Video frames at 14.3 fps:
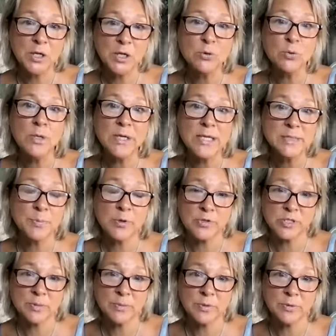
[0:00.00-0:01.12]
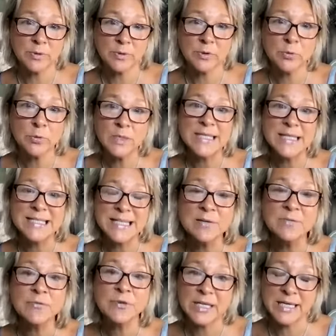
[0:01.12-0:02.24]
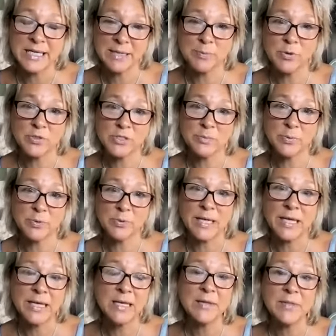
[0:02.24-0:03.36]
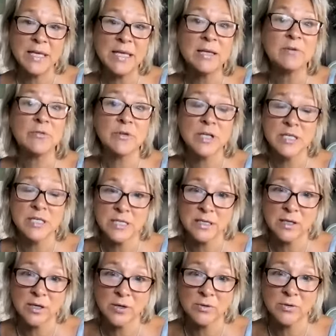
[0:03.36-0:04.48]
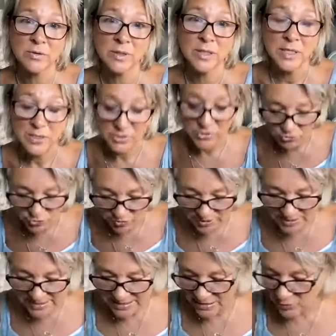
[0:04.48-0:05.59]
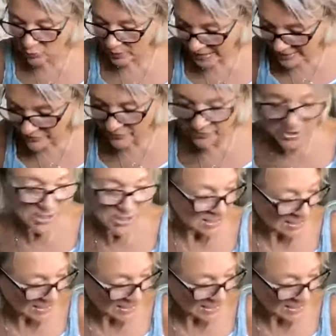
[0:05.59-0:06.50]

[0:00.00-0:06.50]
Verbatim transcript: and all is possible, and all is infinitely possible in the infinite unknown. So trust in your infinite